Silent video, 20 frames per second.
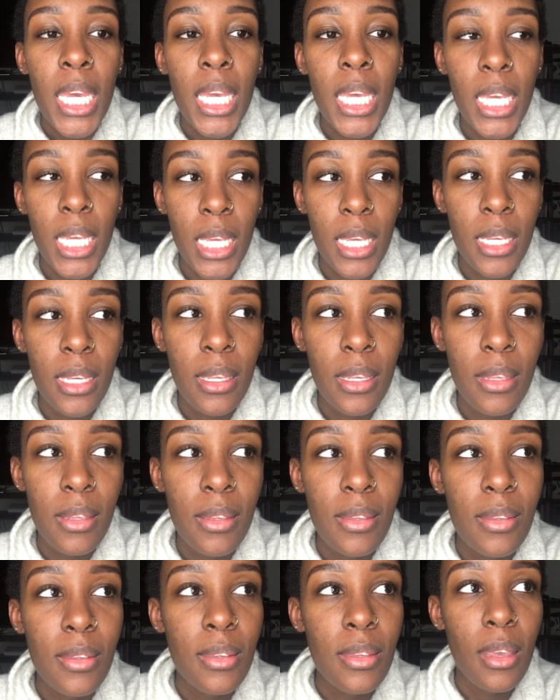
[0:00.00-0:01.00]

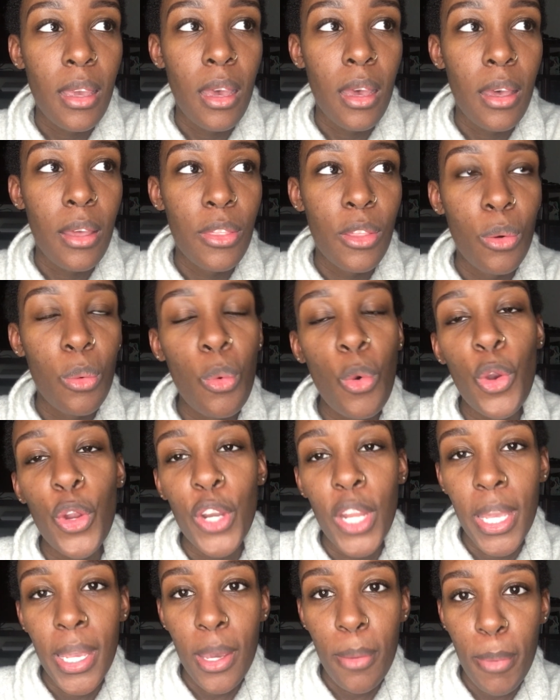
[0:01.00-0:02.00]
is the
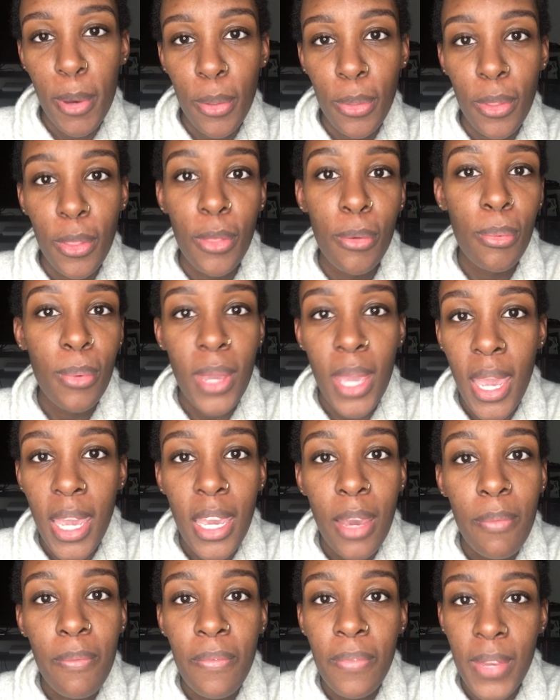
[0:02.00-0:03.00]
warning about the 3
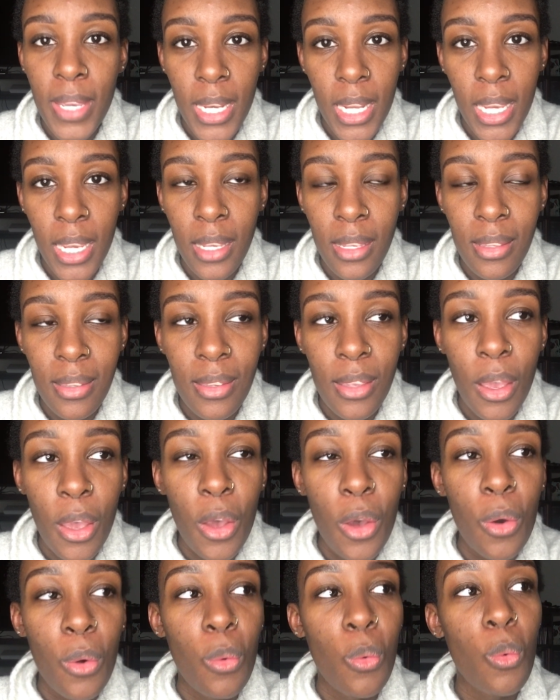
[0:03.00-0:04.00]
a.m. feedings.
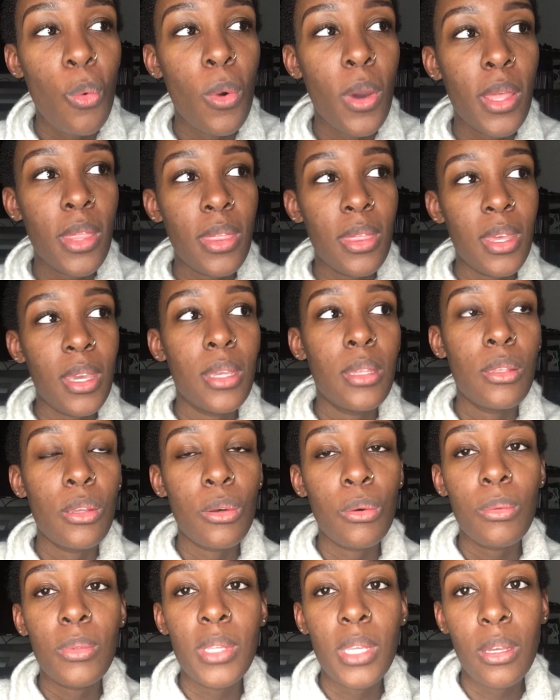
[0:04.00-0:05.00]
What they
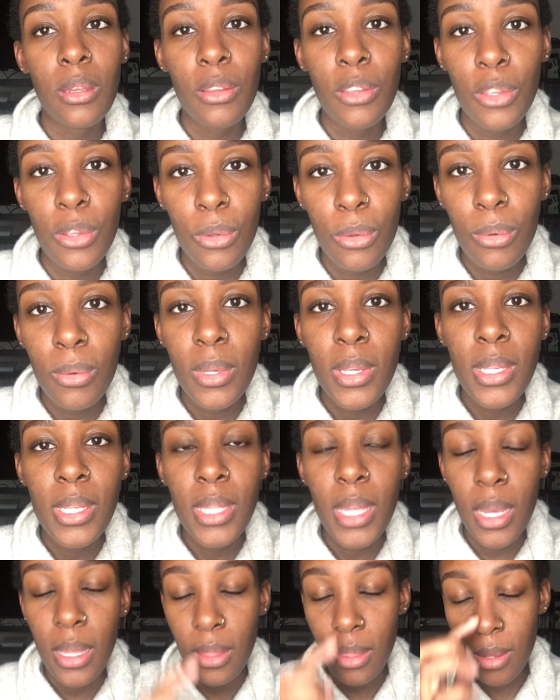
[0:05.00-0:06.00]
don't tell you is
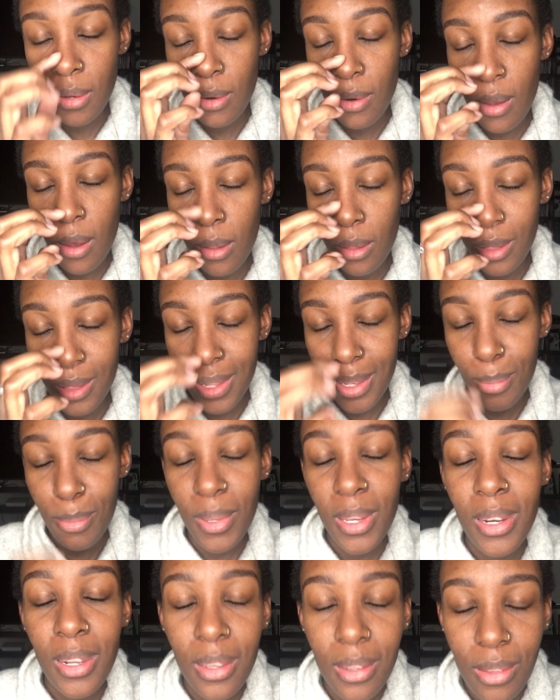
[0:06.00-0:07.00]
that they're not
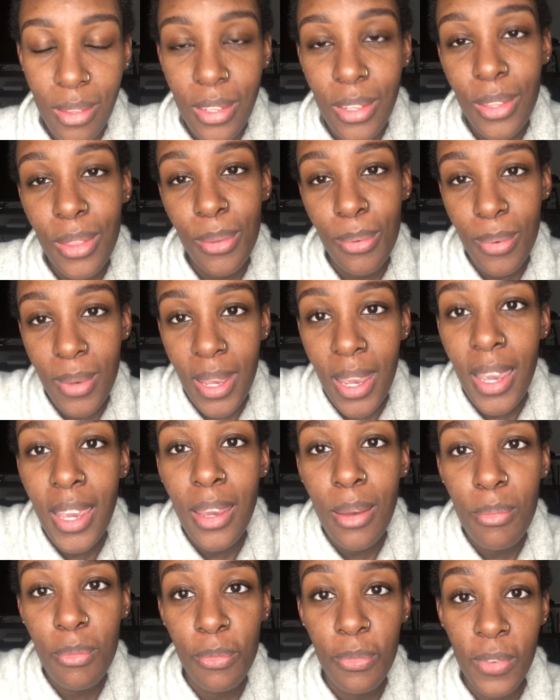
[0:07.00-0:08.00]
limited to 3
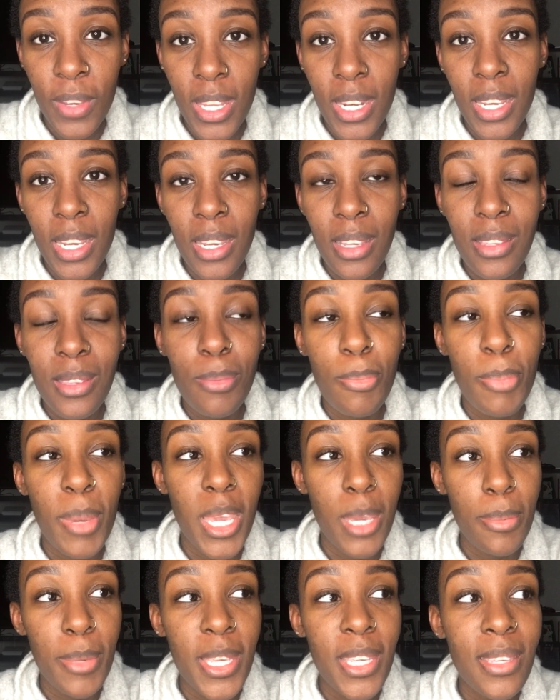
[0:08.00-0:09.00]
a.m. feedings.
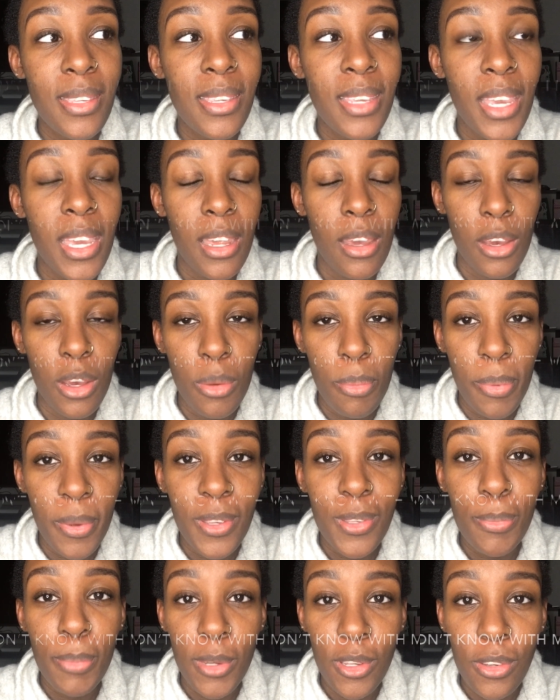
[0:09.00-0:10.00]
Babies get up,
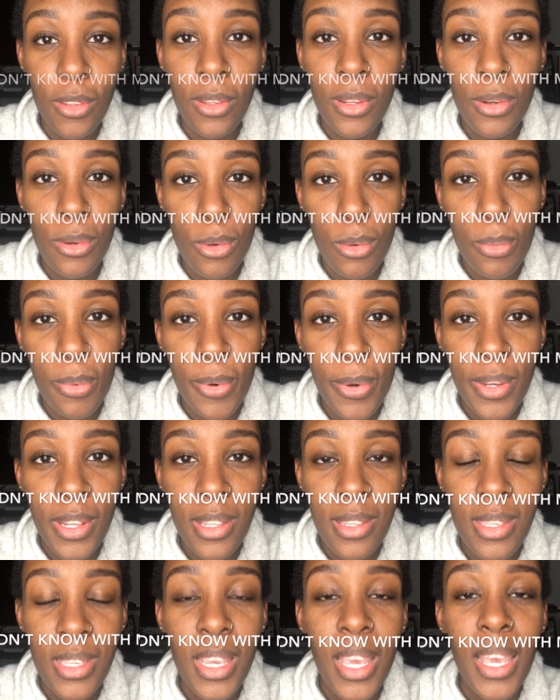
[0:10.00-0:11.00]
especially newborns,